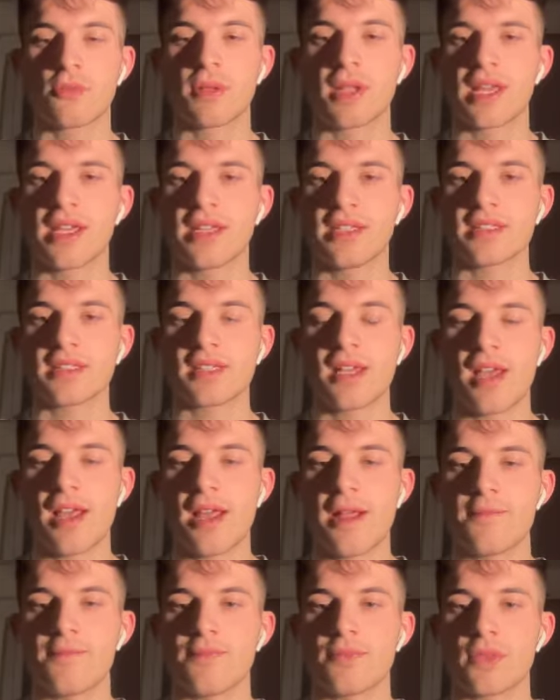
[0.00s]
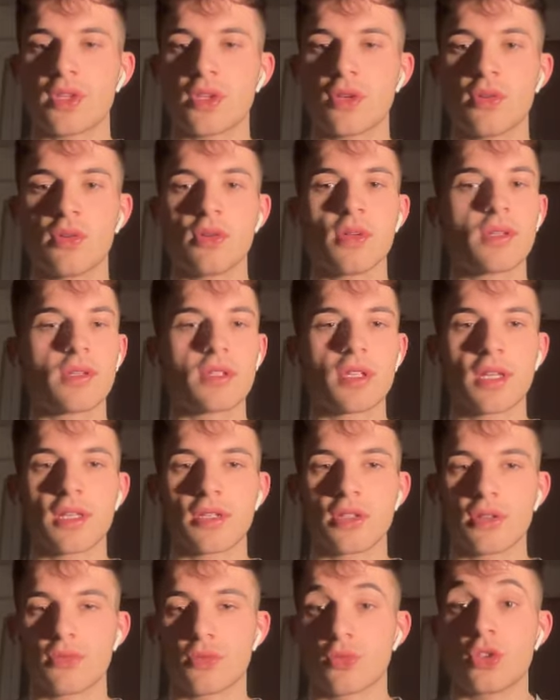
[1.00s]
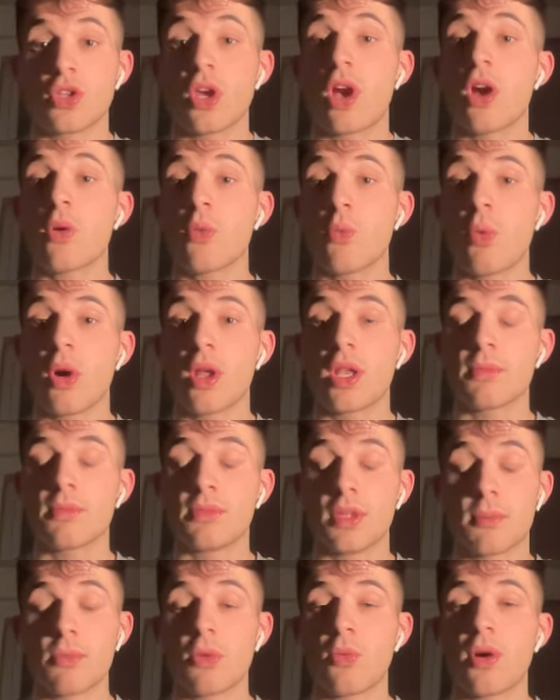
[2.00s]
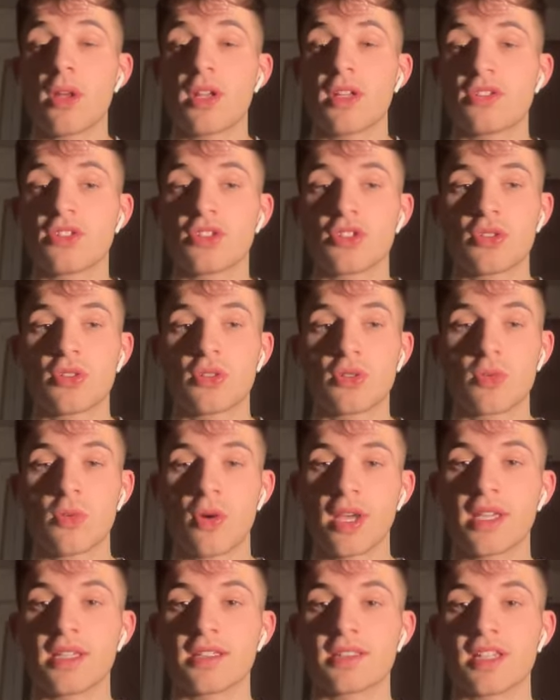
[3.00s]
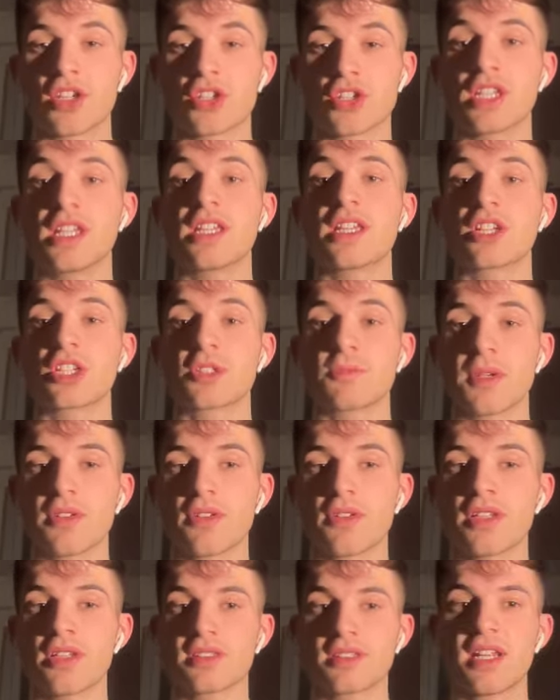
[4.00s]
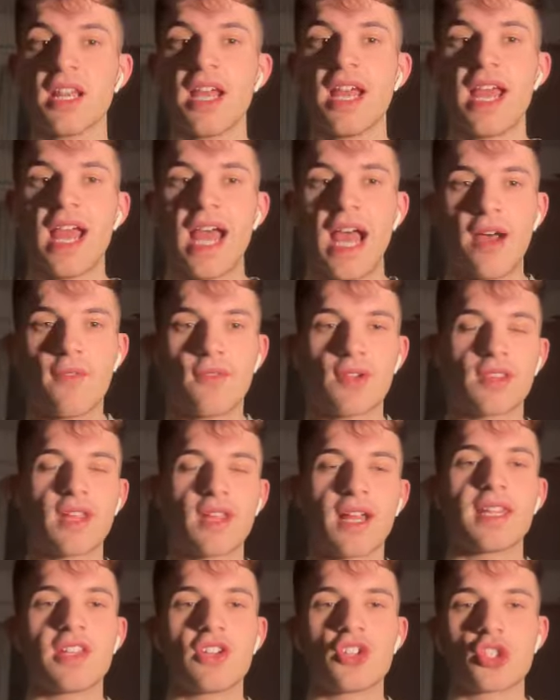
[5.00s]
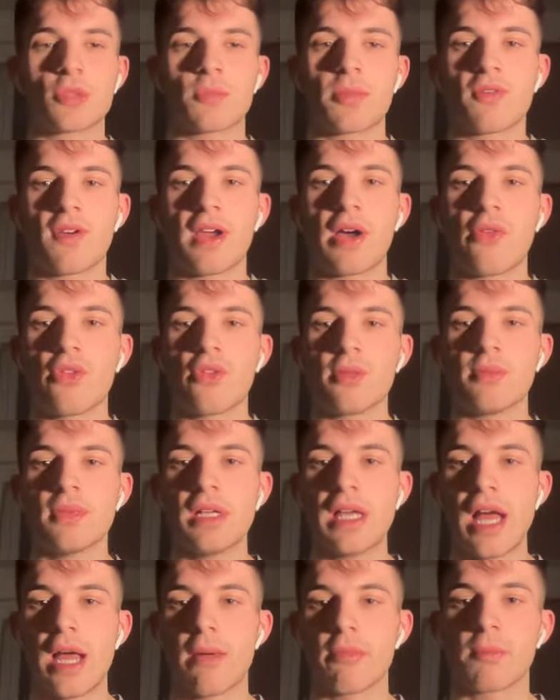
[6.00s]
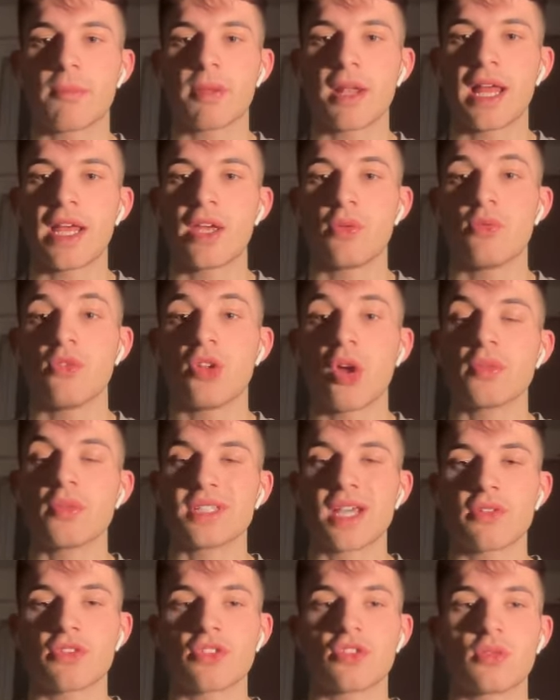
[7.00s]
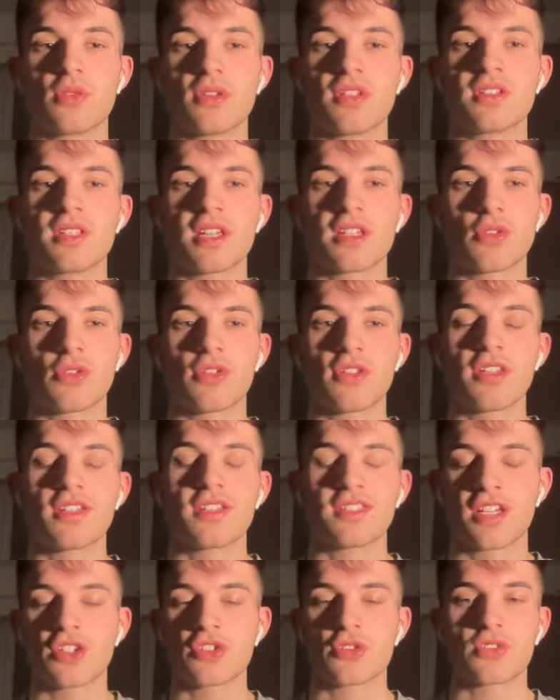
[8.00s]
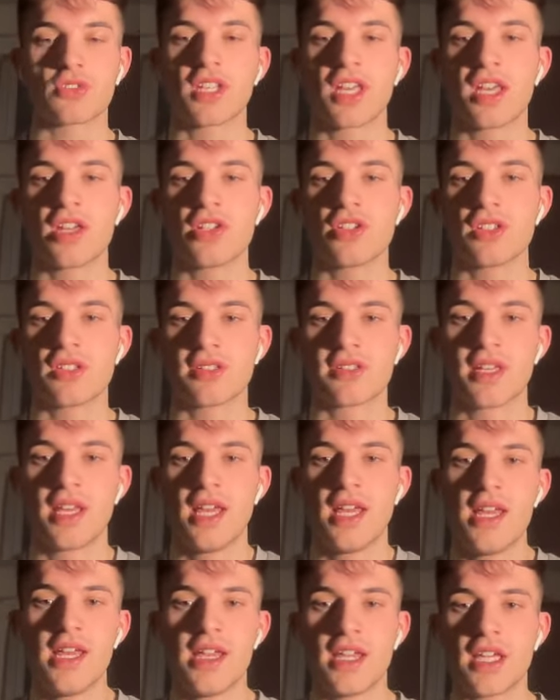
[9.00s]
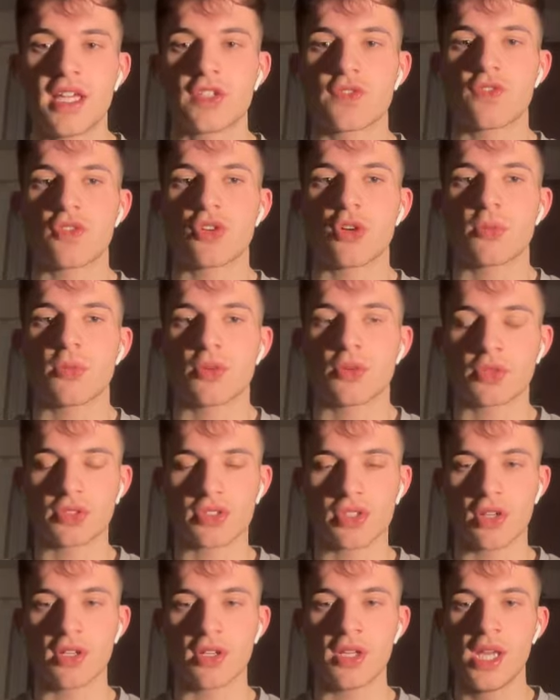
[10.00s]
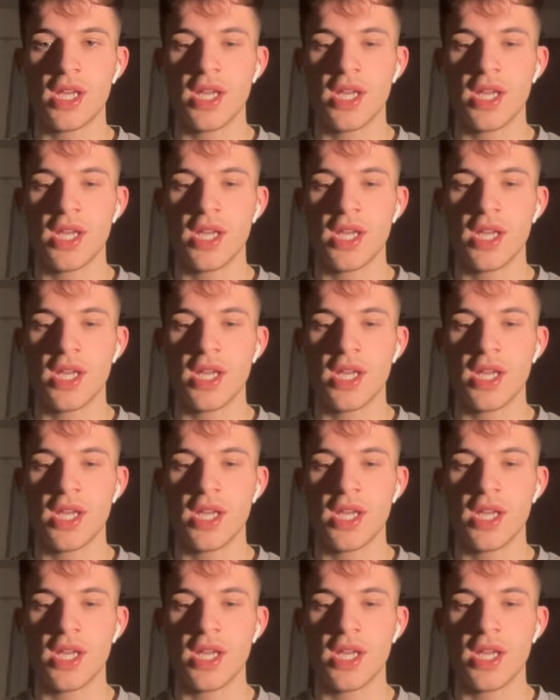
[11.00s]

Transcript: players who are young, one number one, and two quite internationally inexperienced, having that leadership around them and a player who knows how to do these things on an international stage is phenomenal. So